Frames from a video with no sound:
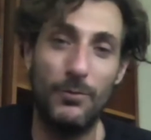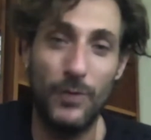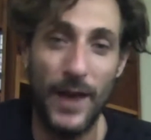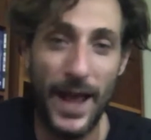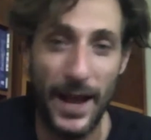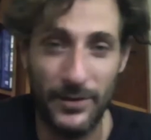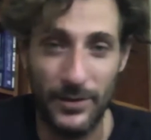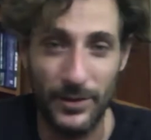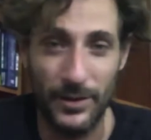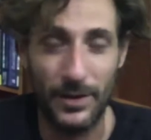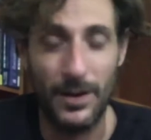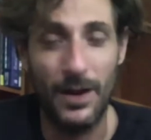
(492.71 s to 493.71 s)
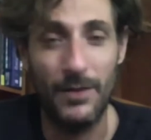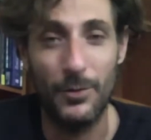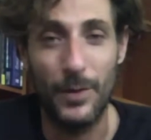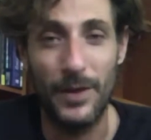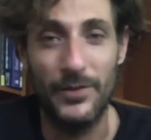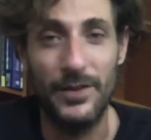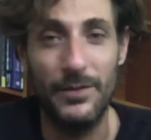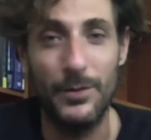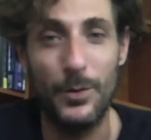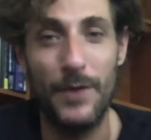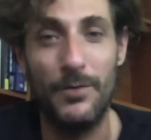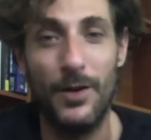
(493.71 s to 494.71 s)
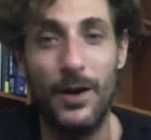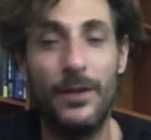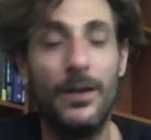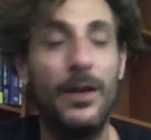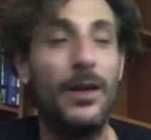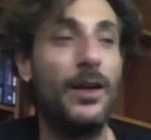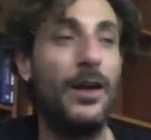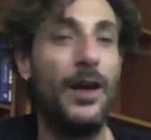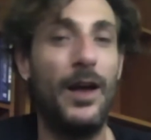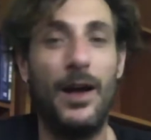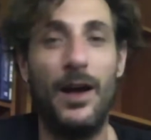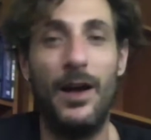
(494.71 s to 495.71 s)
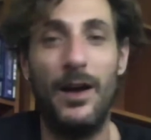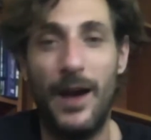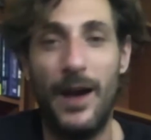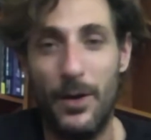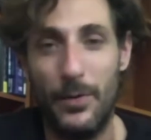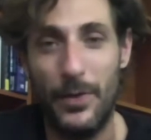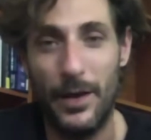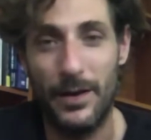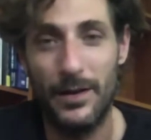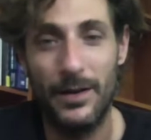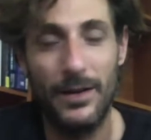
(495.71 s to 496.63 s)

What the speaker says: excellent cover by Stevie Ray Vaughn out there.